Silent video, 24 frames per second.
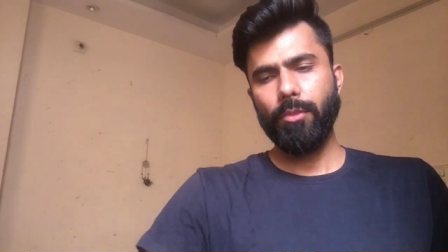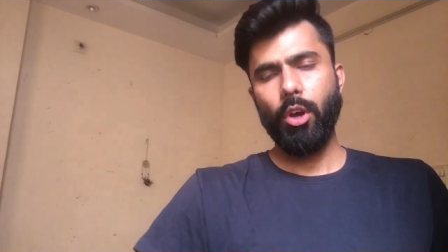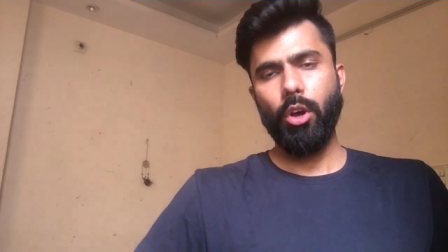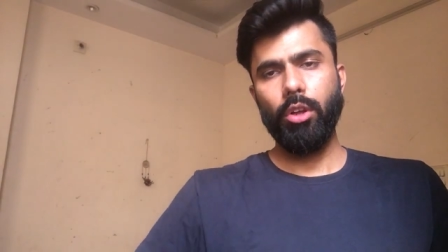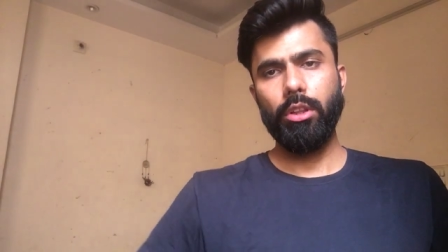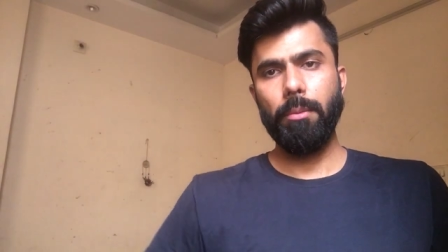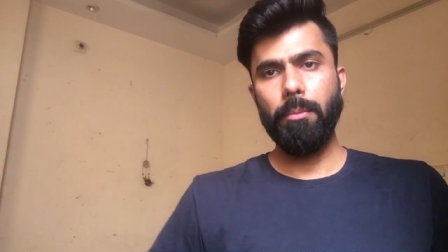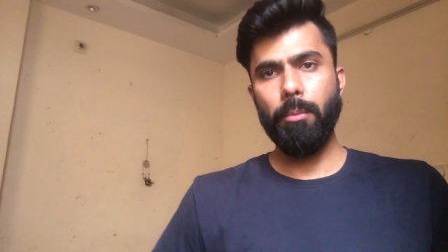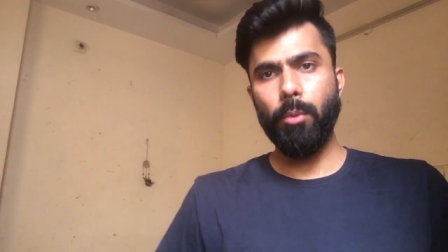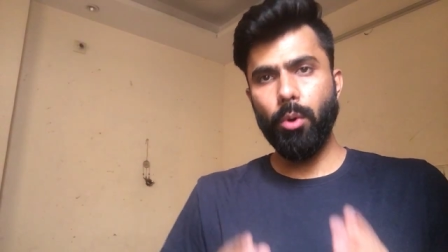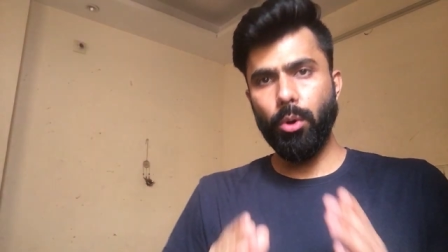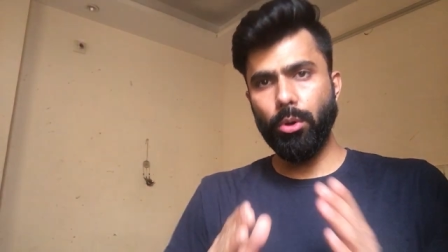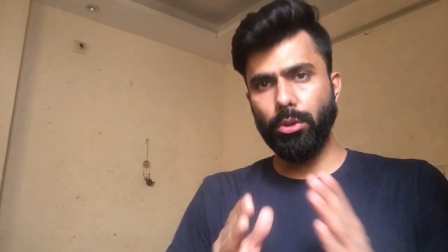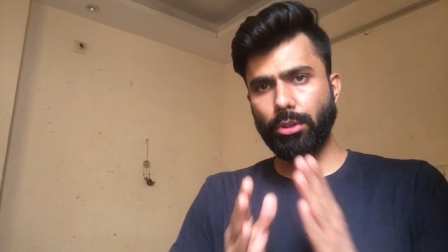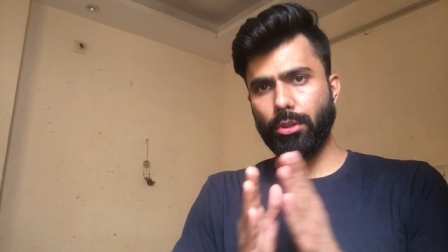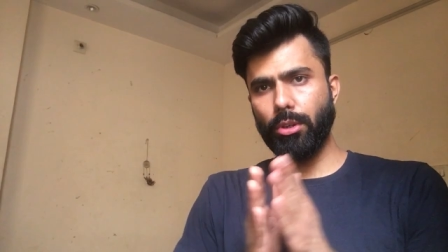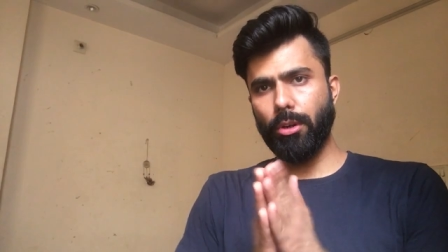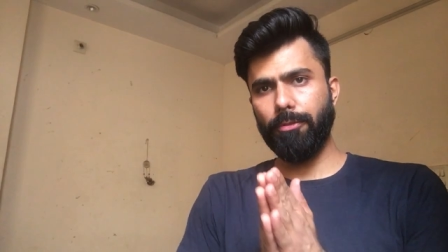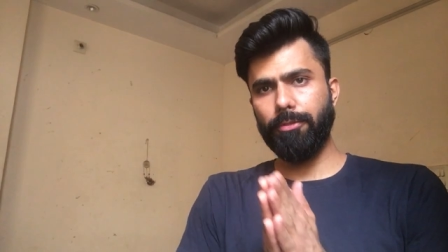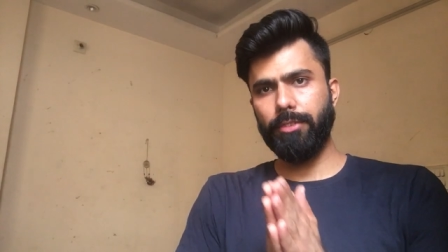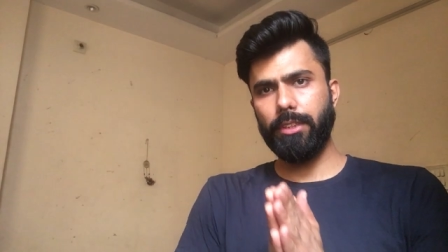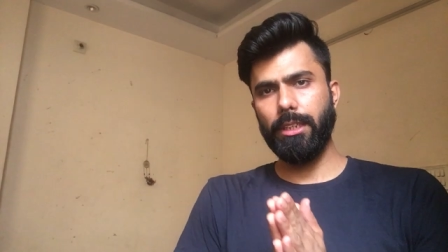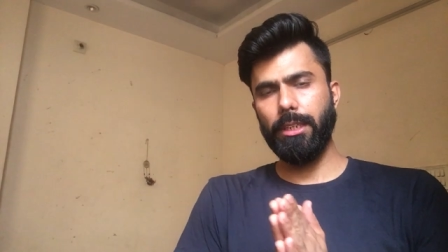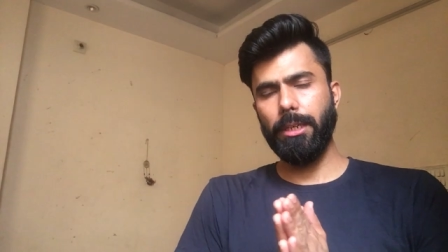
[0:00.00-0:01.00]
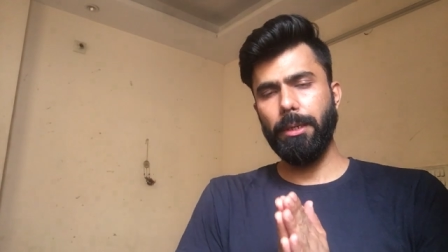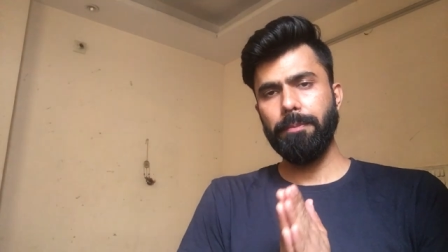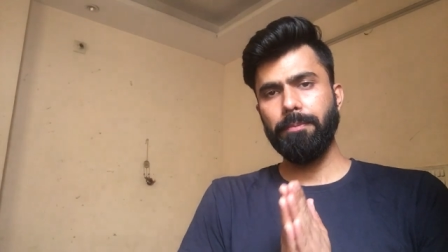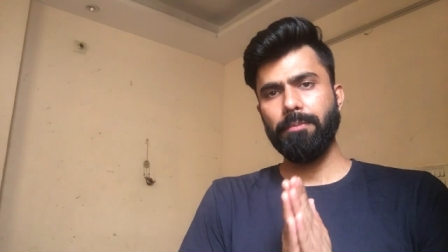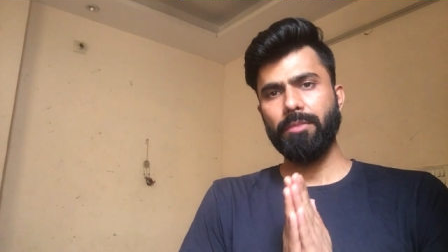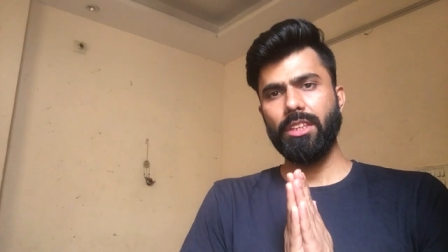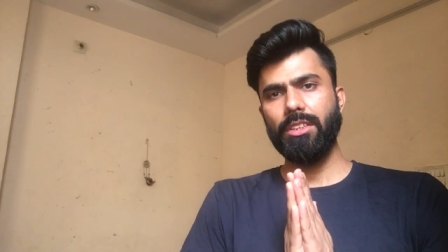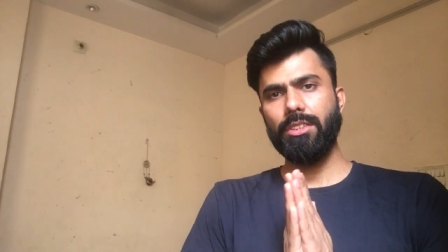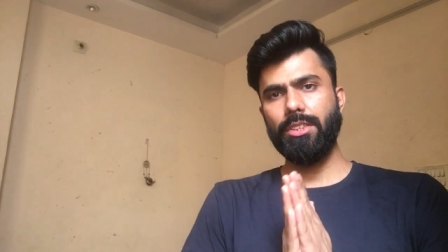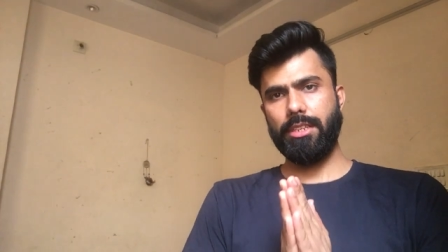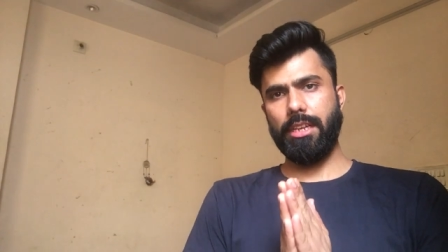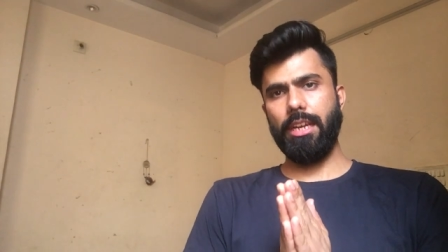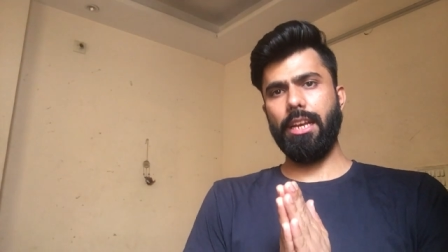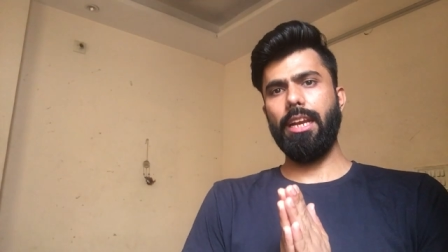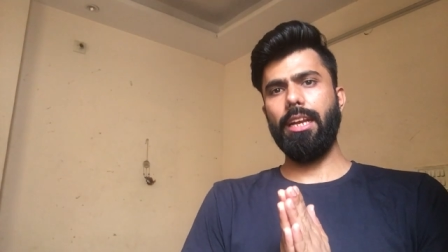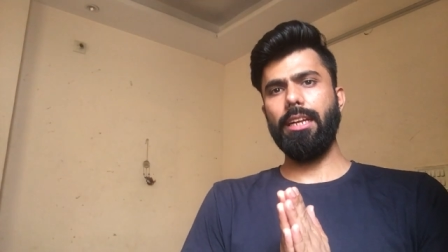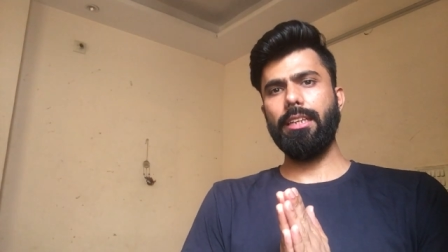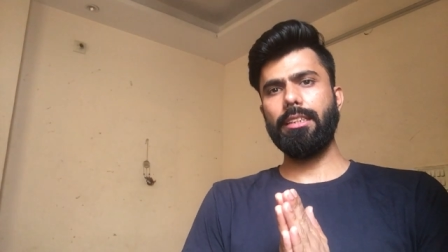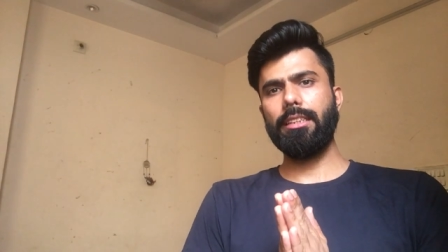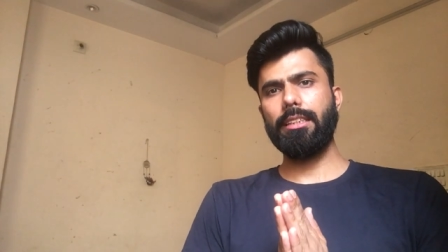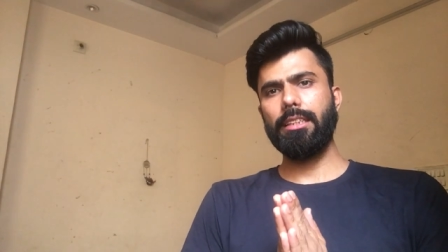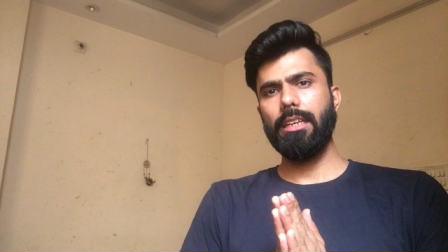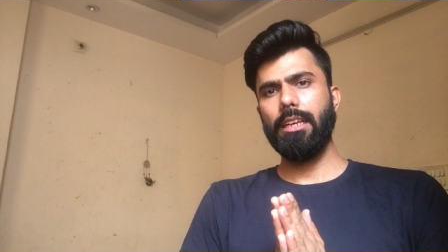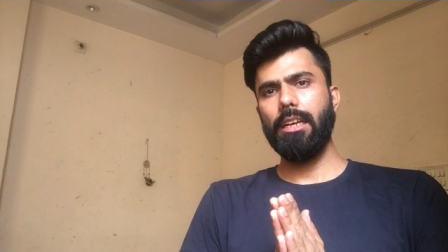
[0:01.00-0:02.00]
On the most of the
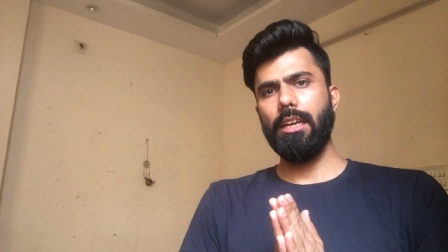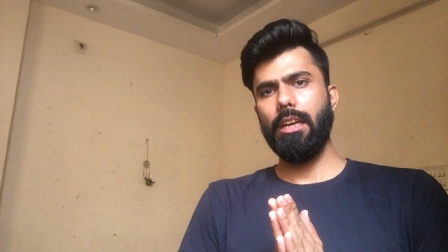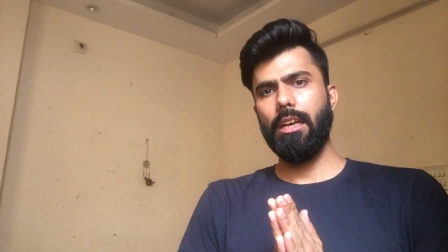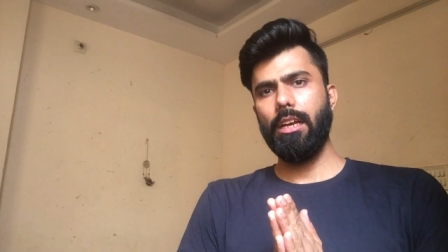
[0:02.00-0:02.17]
streets,